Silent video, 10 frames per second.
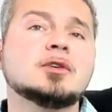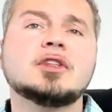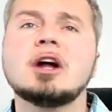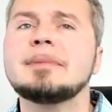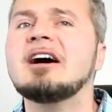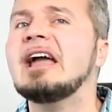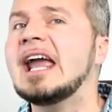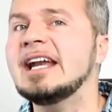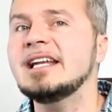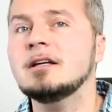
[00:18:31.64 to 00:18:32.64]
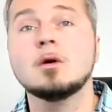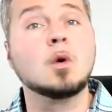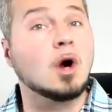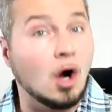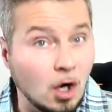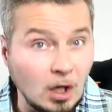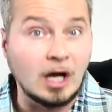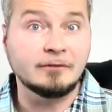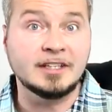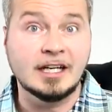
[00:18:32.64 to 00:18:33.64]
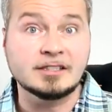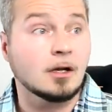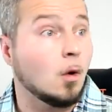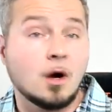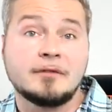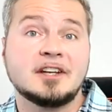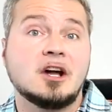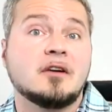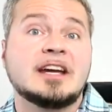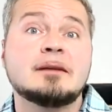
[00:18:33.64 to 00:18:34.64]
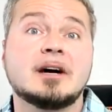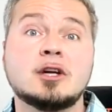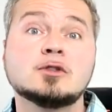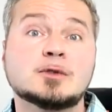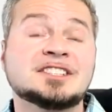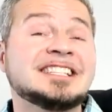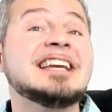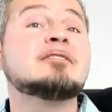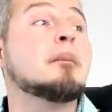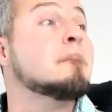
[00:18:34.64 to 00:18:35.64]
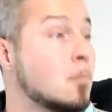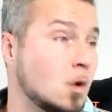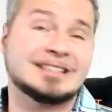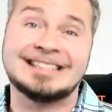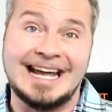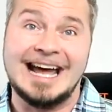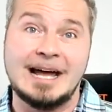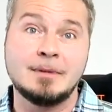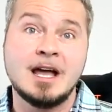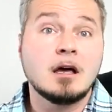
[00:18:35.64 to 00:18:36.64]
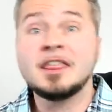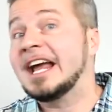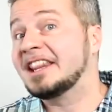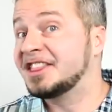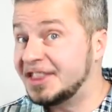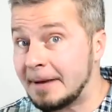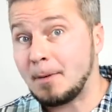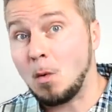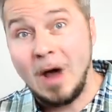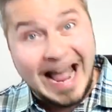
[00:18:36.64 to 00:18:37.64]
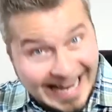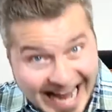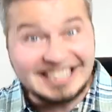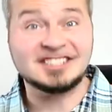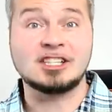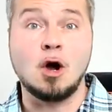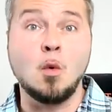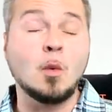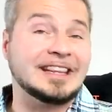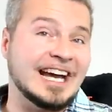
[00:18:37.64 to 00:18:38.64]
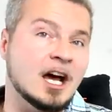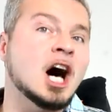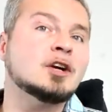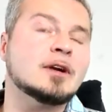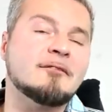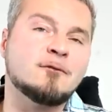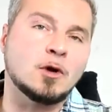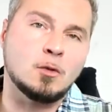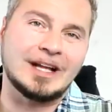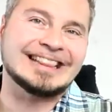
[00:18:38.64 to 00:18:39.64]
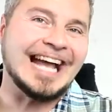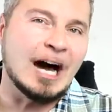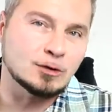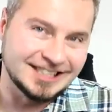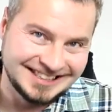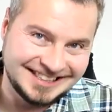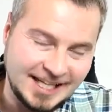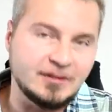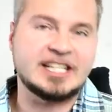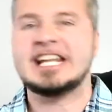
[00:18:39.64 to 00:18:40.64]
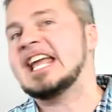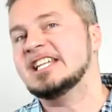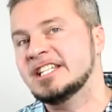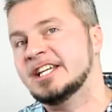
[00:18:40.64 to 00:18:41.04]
what you thought about any or all of this. Or if you know of anybody who's received more time than Thipwayeso with that 141,078